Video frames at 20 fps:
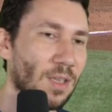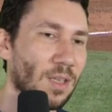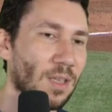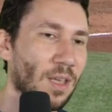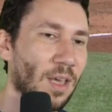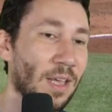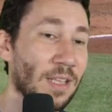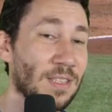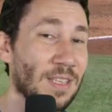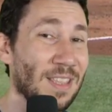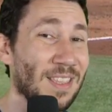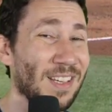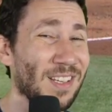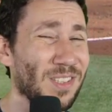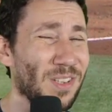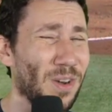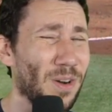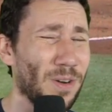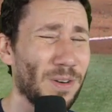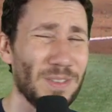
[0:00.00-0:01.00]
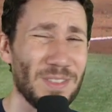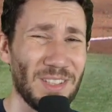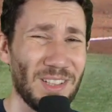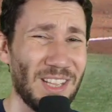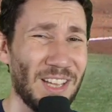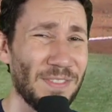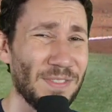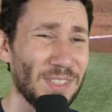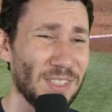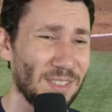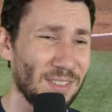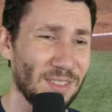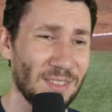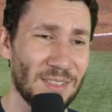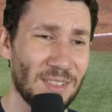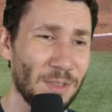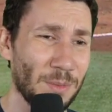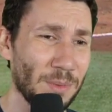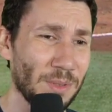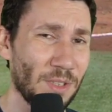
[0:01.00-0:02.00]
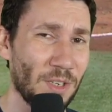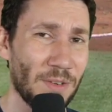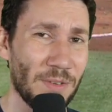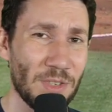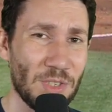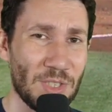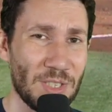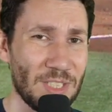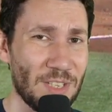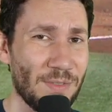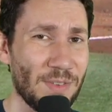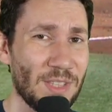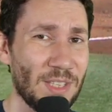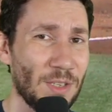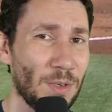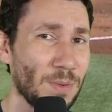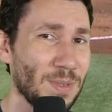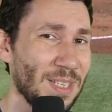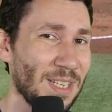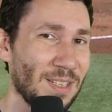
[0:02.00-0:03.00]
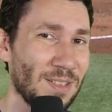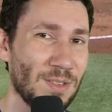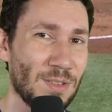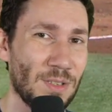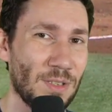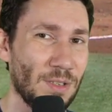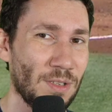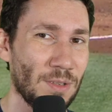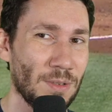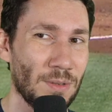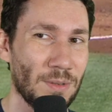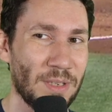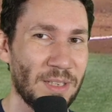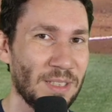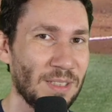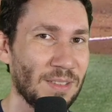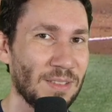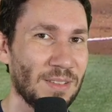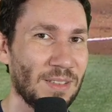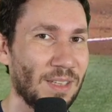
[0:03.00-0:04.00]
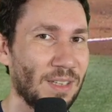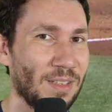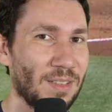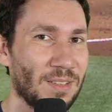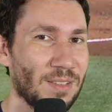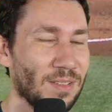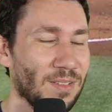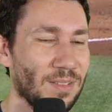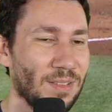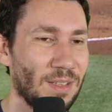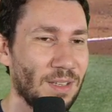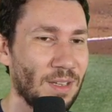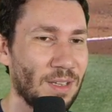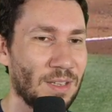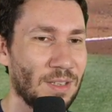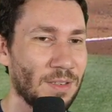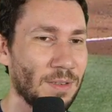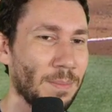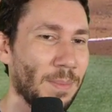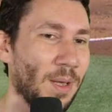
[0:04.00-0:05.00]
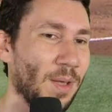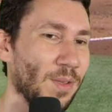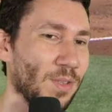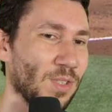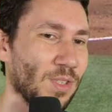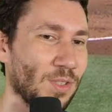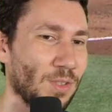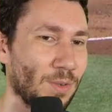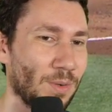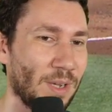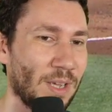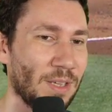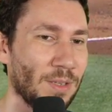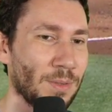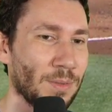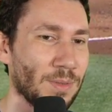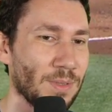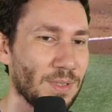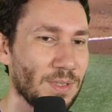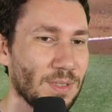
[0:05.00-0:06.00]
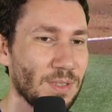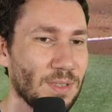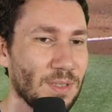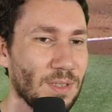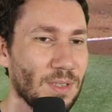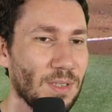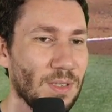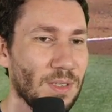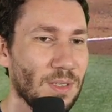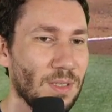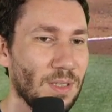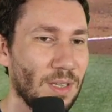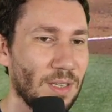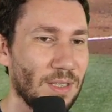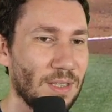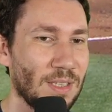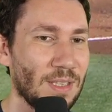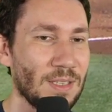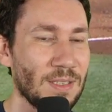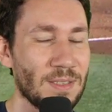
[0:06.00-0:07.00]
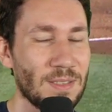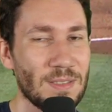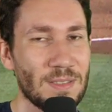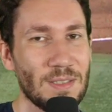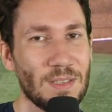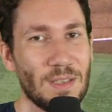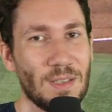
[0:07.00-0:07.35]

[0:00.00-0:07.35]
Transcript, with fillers: It's, I think it's harder as a lefty to deal with Darvish because everything goes into you and, like, it can demolish into your ankles like this.